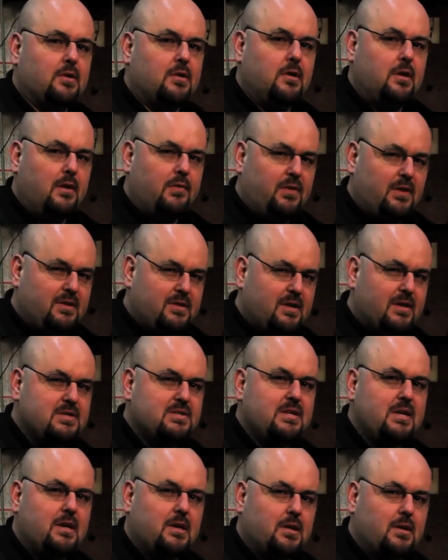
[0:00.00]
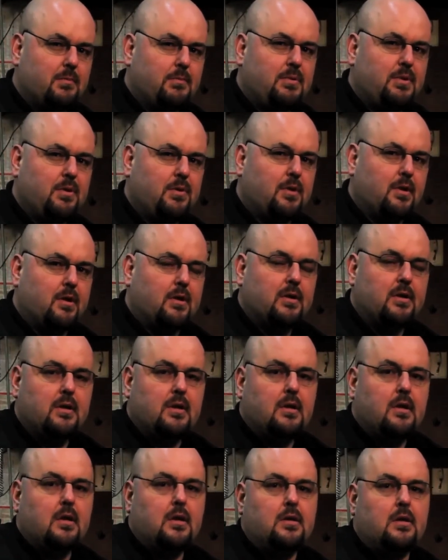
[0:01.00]
If it does need a computer,
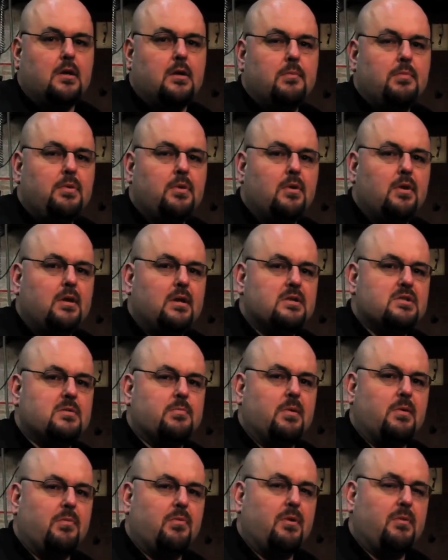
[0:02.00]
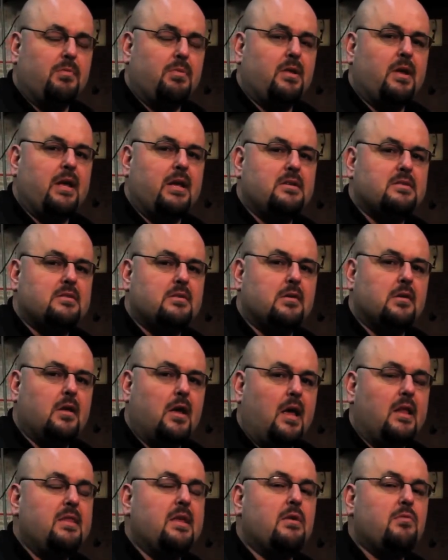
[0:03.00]
the computer needs to be replaced
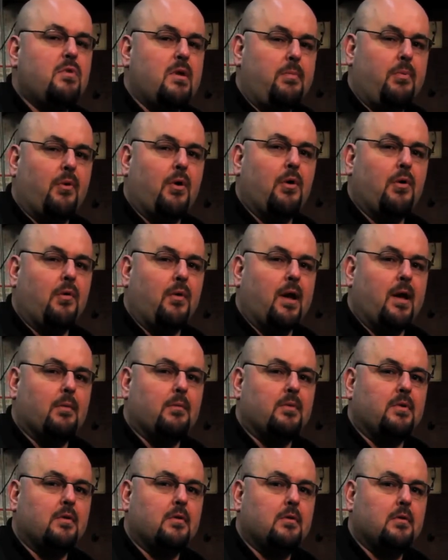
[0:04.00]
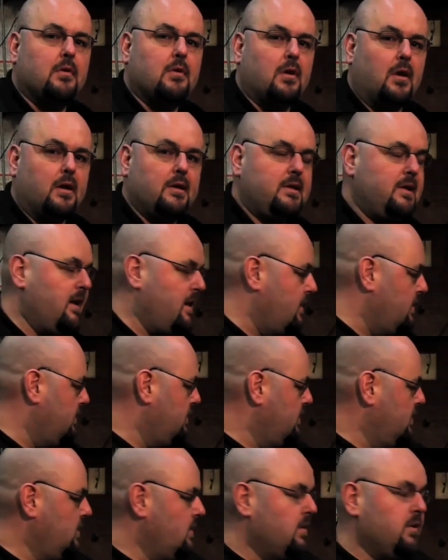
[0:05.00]
and then reprogrammed. Again,
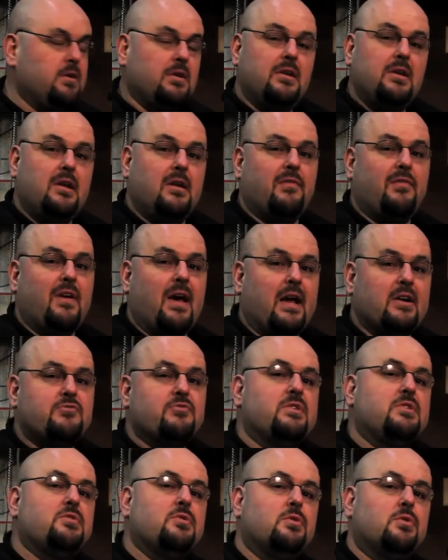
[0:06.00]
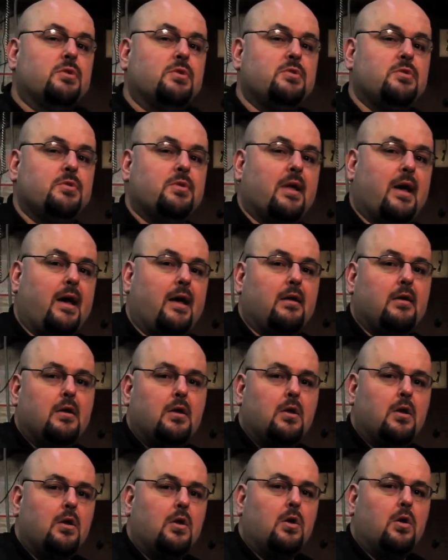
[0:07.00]
you need a factory tool to do that.
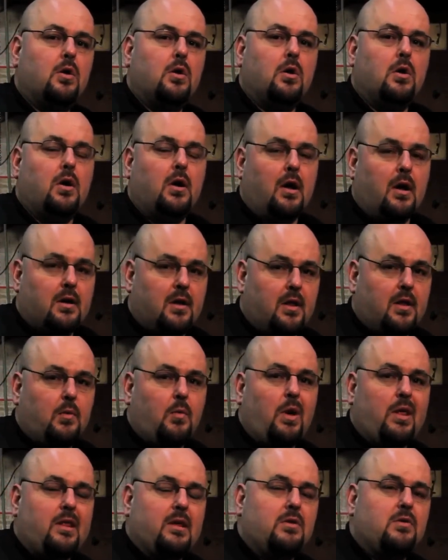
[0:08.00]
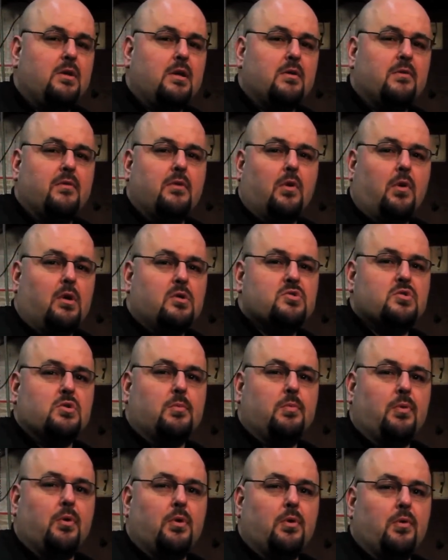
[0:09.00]
Another way that you can also
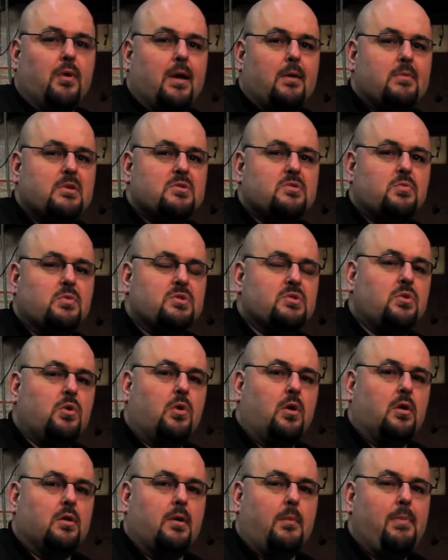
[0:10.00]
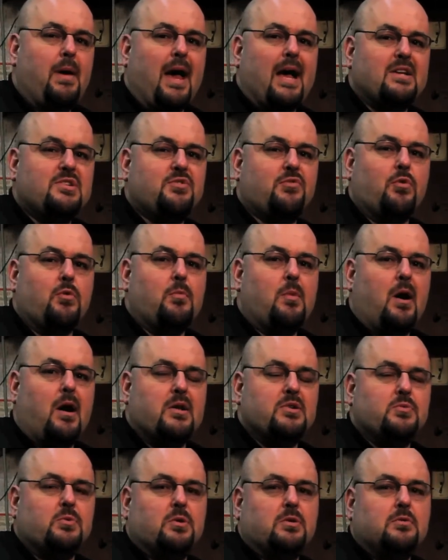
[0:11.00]
program is what's called a pass-through
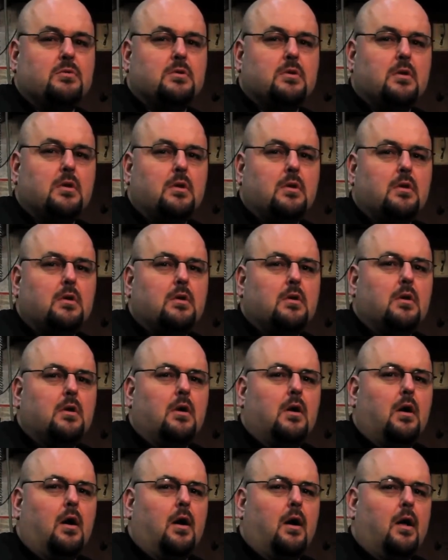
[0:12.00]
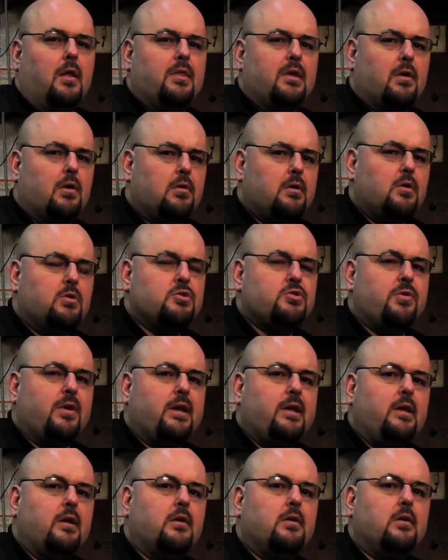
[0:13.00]
module. They're a little
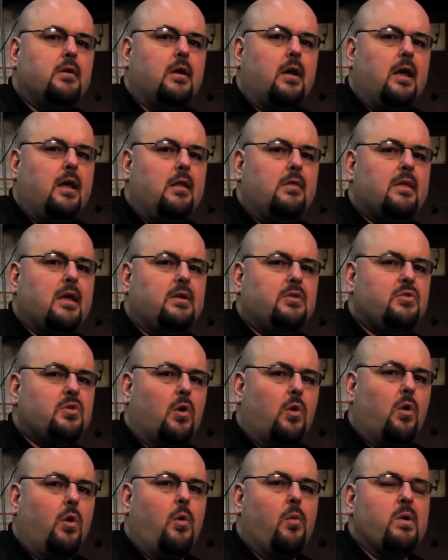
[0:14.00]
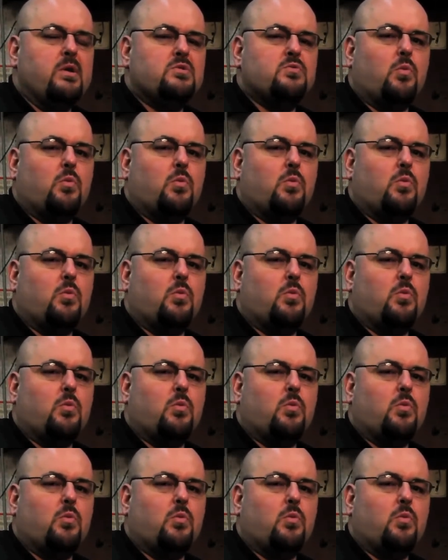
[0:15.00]
trickier and they don't always